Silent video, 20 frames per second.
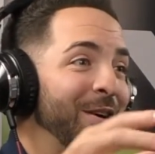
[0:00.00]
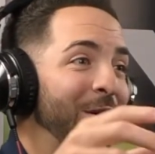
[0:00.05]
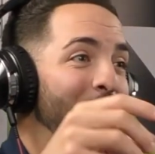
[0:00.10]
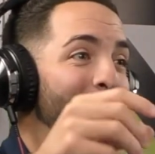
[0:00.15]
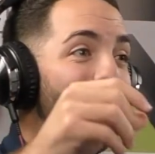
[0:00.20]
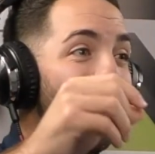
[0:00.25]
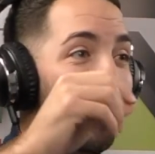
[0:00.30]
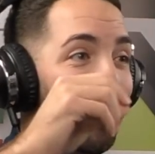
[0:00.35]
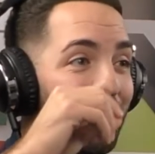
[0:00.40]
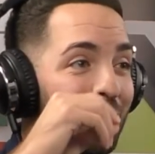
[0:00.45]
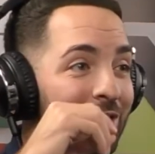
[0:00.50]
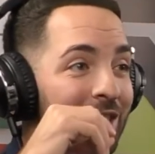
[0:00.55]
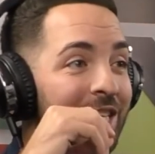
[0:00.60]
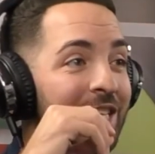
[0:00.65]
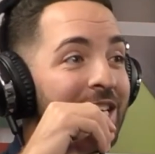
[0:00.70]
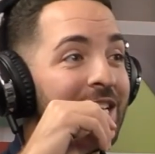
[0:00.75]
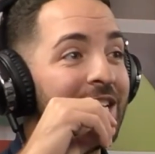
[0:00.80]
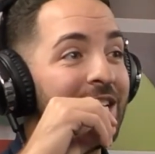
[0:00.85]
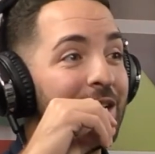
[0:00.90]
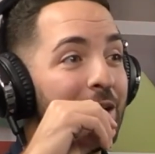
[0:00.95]

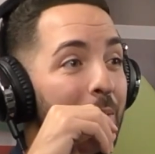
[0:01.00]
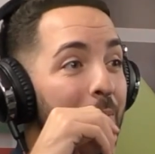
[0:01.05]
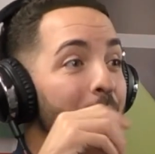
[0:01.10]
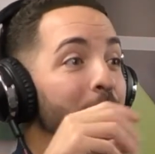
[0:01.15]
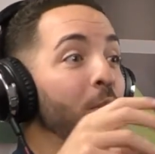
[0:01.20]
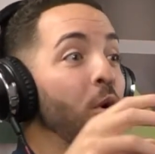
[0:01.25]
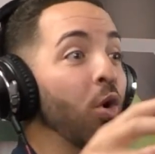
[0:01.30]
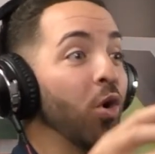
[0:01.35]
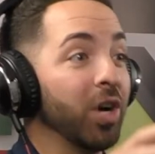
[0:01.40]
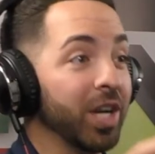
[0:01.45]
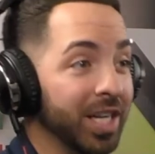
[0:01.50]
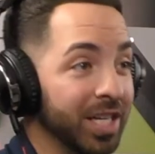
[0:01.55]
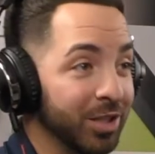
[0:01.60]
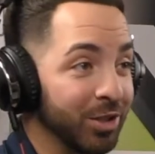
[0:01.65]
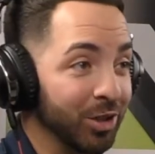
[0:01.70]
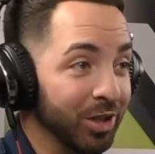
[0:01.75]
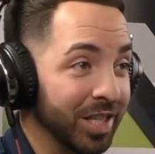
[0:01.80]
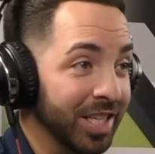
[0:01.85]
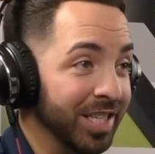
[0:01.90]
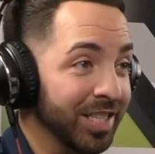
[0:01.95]
only mortgage
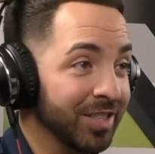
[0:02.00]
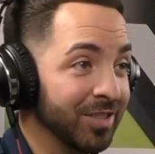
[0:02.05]
leads,